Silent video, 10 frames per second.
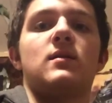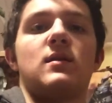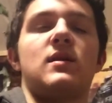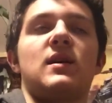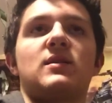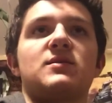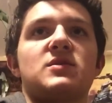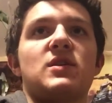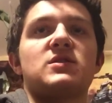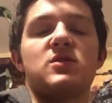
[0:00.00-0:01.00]
the thing
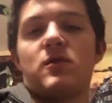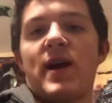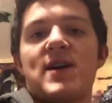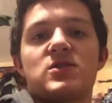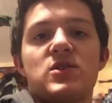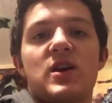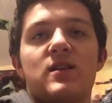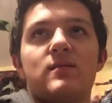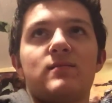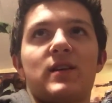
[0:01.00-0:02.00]
starts to crash at
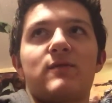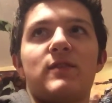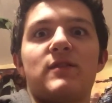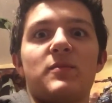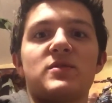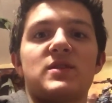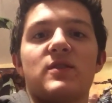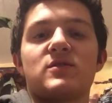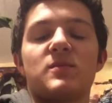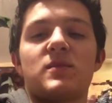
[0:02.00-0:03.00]
like
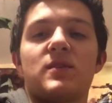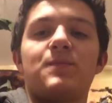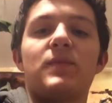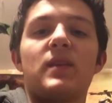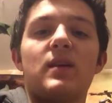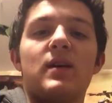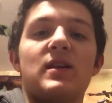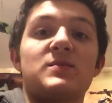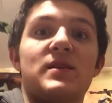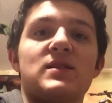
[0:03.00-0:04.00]
50% or something. And
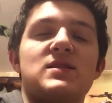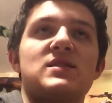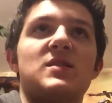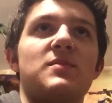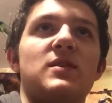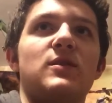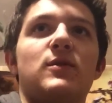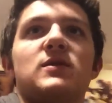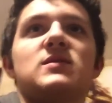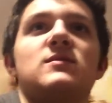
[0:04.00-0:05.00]
it's because the
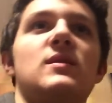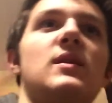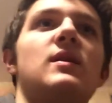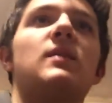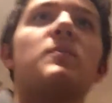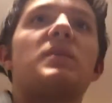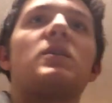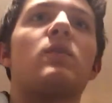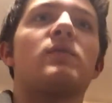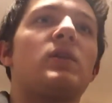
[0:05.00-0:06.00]
CPU is
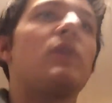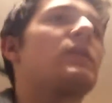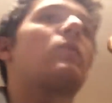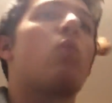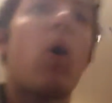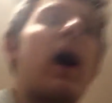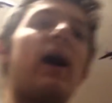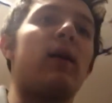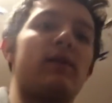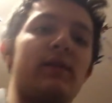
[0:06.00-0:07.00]
being overloaded
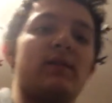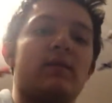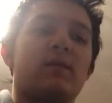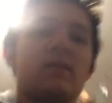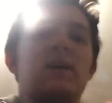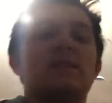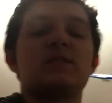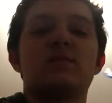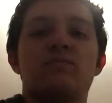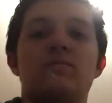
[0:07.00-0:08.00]
while
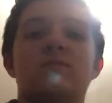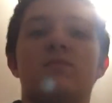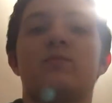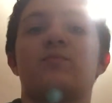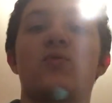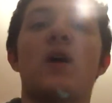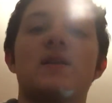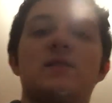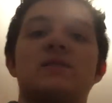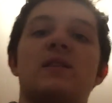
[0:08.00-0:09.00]
it's
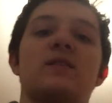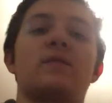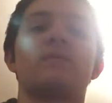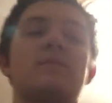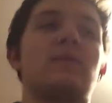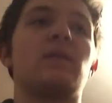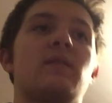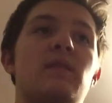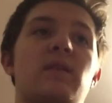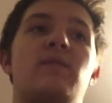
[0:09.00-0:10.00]
processing
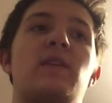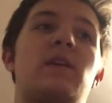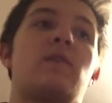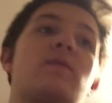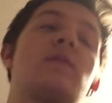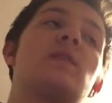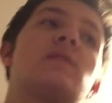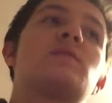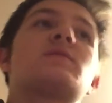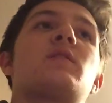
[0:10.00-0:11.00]
the video.
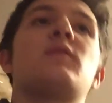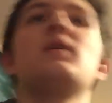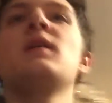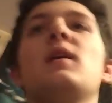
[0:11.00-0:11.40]
So